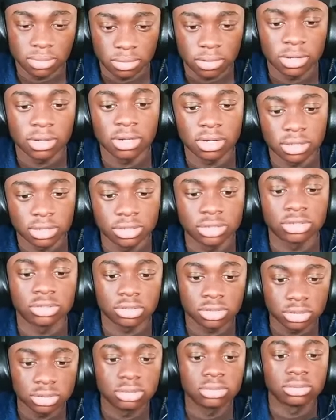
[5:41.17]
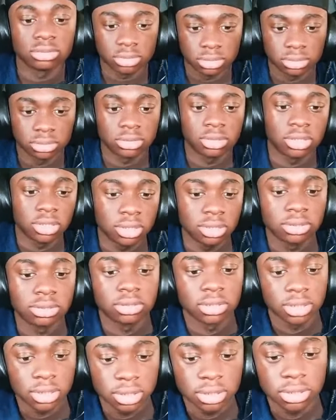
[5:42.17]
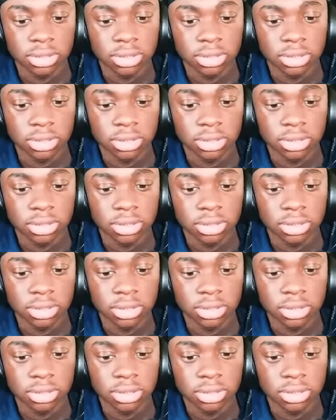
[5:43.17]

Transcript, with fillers: Hard still, hard, hard,